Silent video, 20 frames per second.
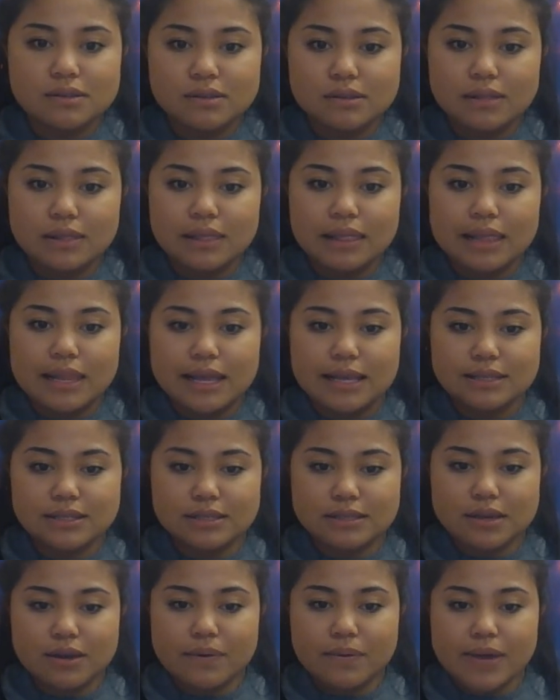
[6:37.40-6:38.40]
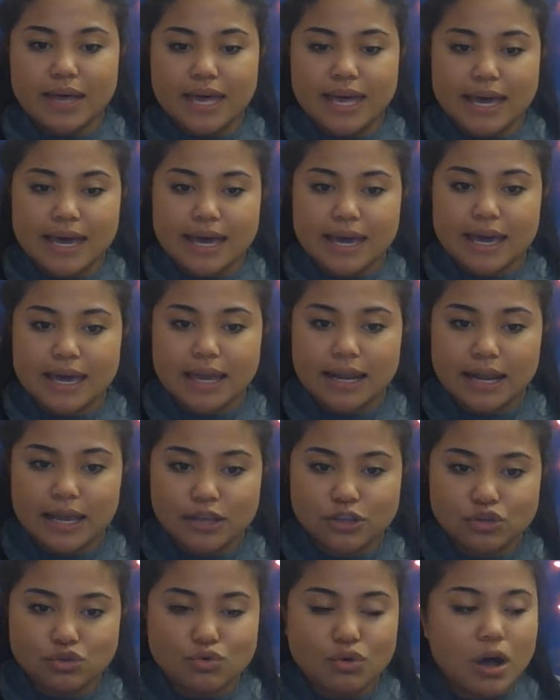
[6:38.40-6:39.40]
Let's go ahead
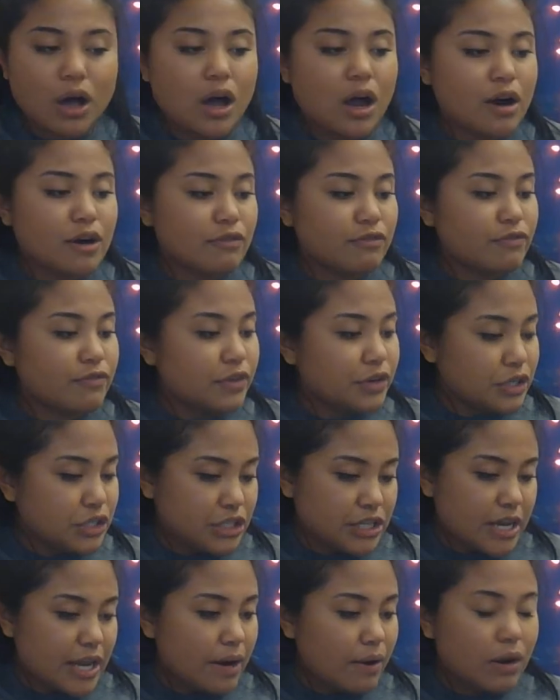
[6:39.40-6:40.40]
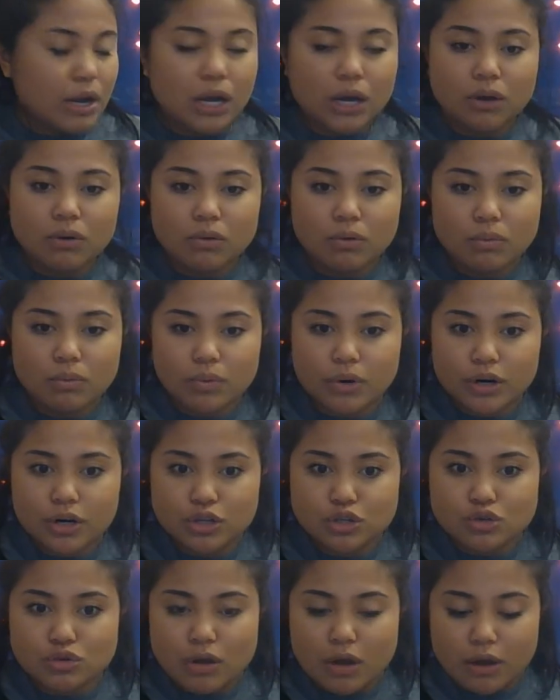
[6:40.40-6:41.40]
and draw our first arrow. We're
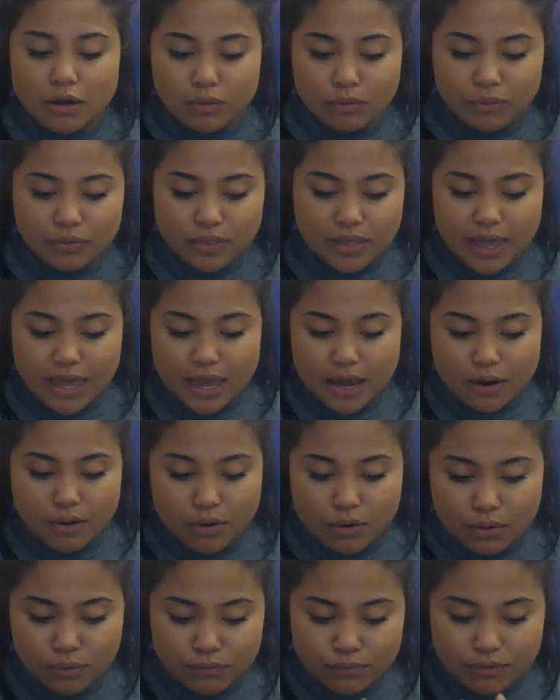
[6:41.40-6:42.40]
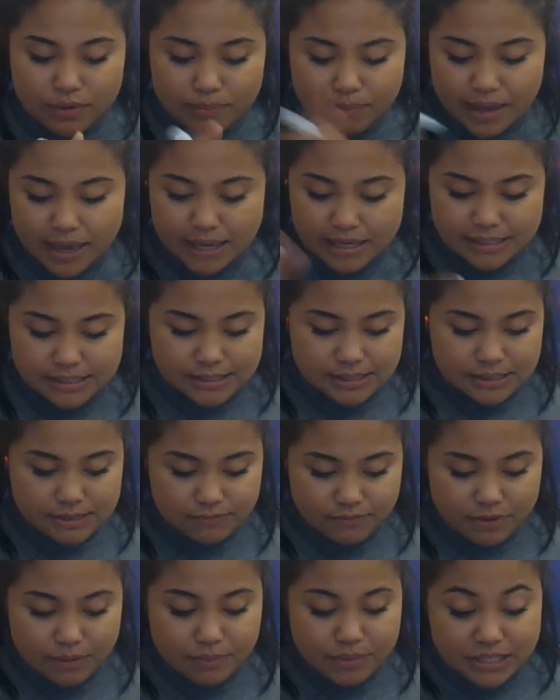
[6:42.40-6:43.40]
going to draw the arrow from
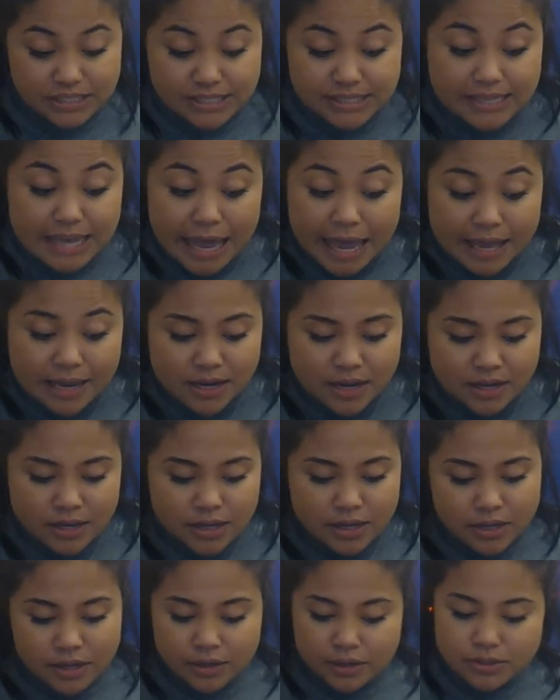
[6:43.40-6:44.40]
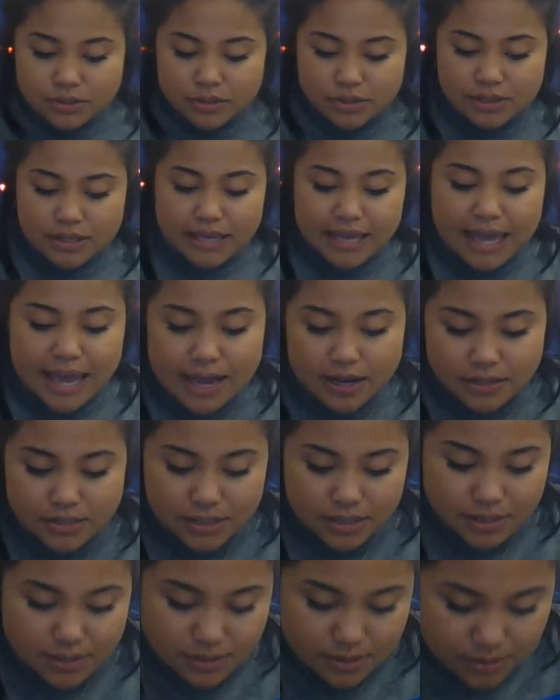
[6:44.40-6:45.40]
the sun to the
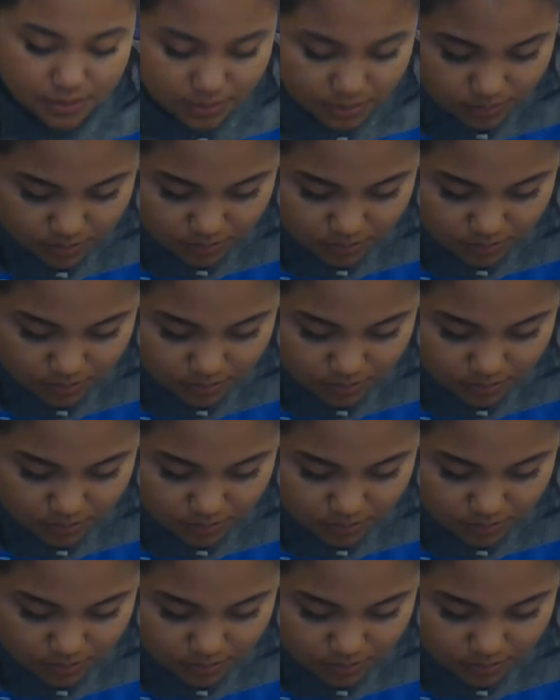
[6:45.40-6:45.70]
cactus.